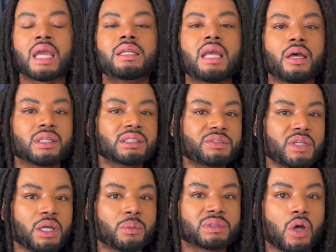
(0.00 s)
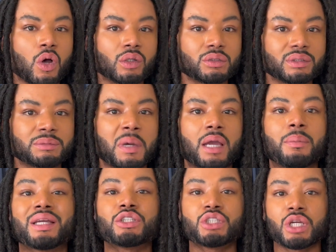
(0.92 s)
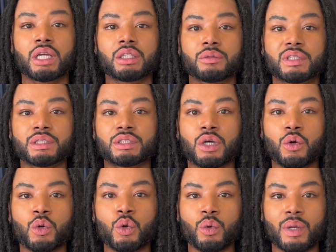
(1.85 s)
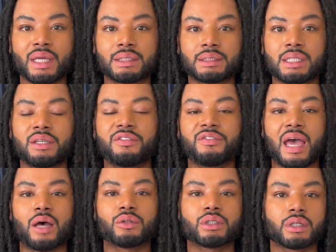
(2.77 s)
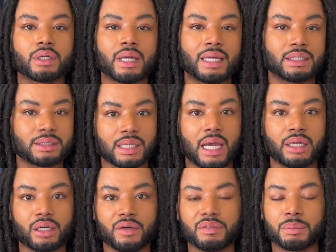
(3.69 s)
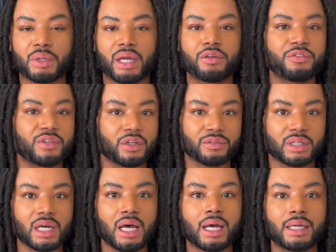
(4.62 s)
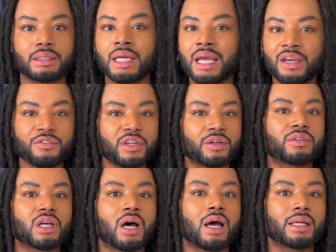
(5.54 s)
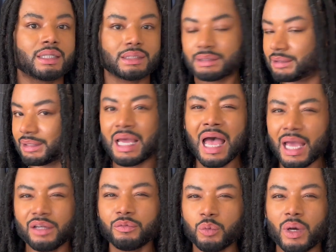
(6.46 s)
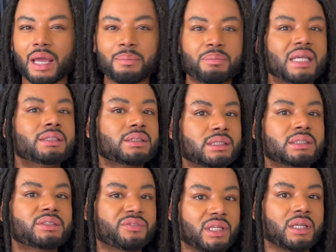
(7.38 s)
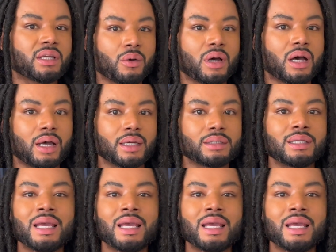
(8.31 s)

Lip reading: Now, this video was also inspired by Jerry Lorenzo, who is the founder and designer of the brand Fear of God. Fear of God is kind of what I based this video on.